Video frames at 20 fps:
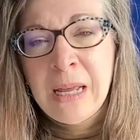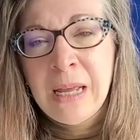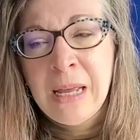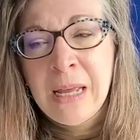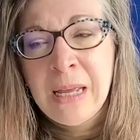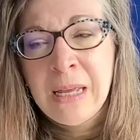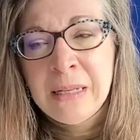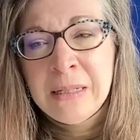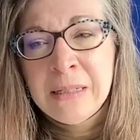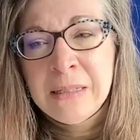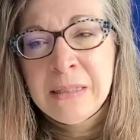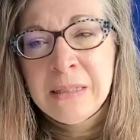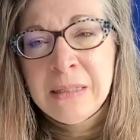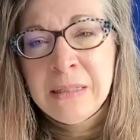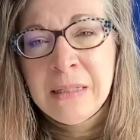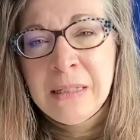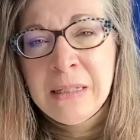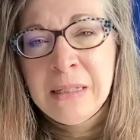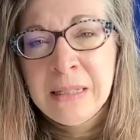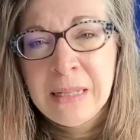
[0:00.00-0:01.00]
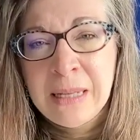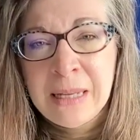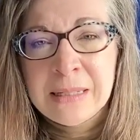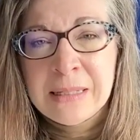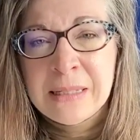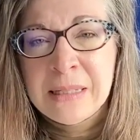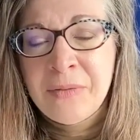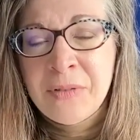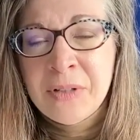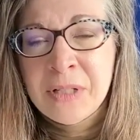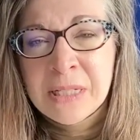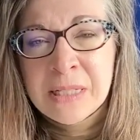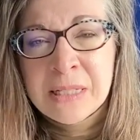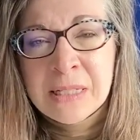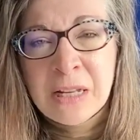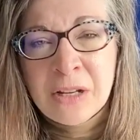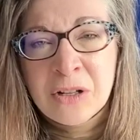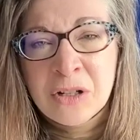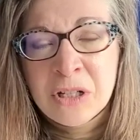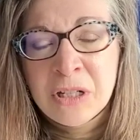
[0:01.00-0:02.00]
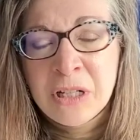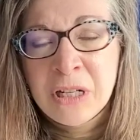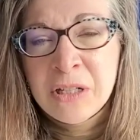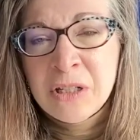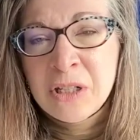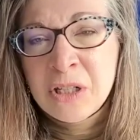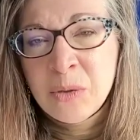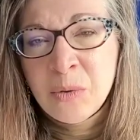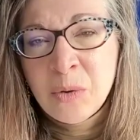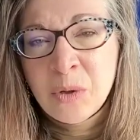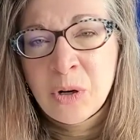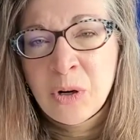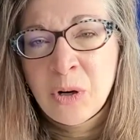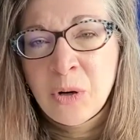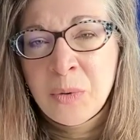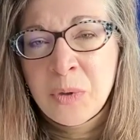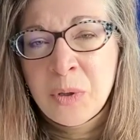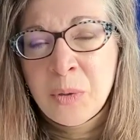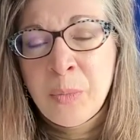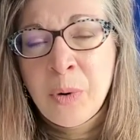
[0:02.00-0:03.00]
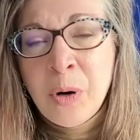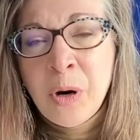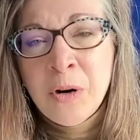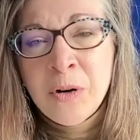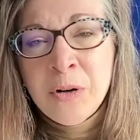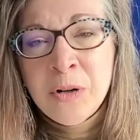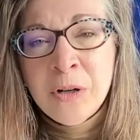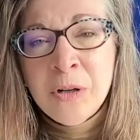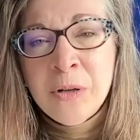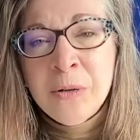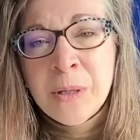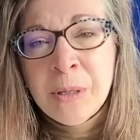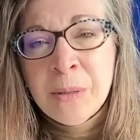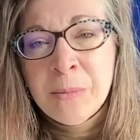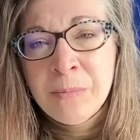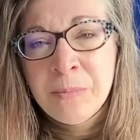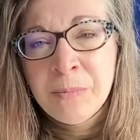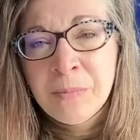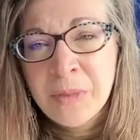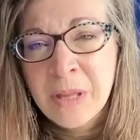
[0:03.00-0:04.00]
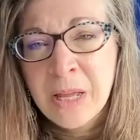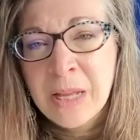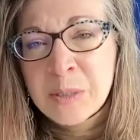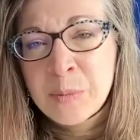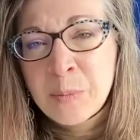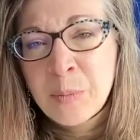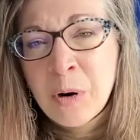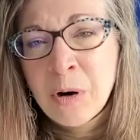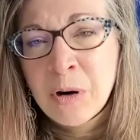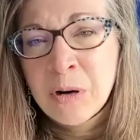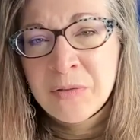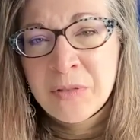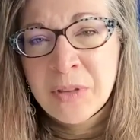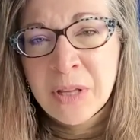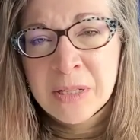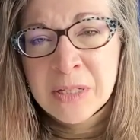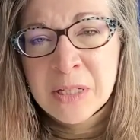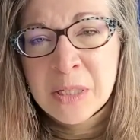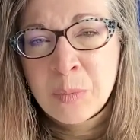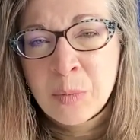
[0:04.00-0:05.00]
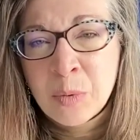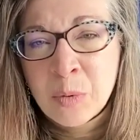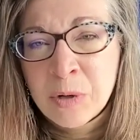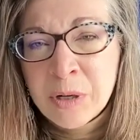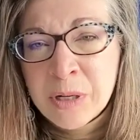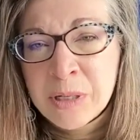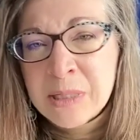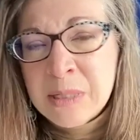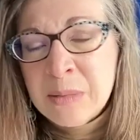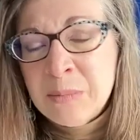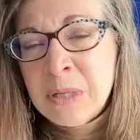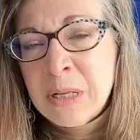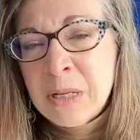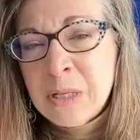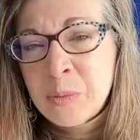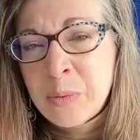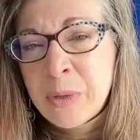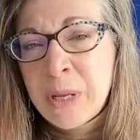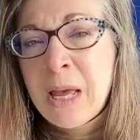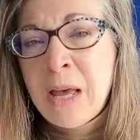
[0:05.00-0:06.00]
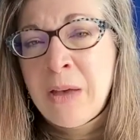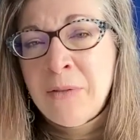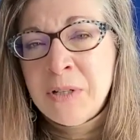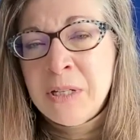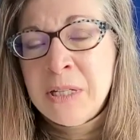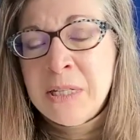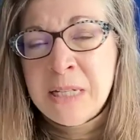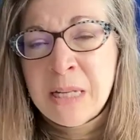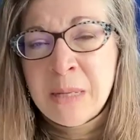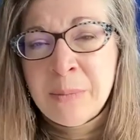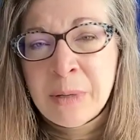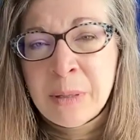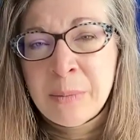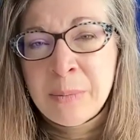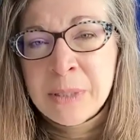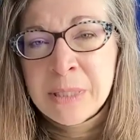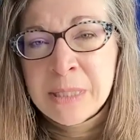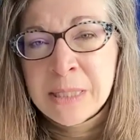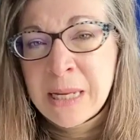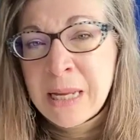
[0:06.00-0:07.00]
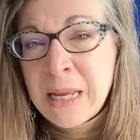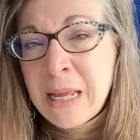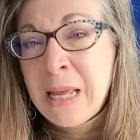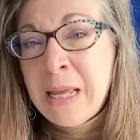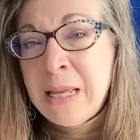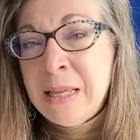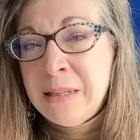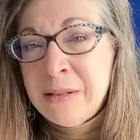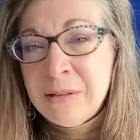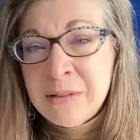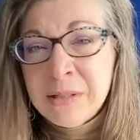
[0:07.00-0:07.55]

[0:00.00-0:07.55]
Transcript: And yes, if a discussion needs to occur with a partner, that's part of that support. Is sometimes we have to step up and say, hey,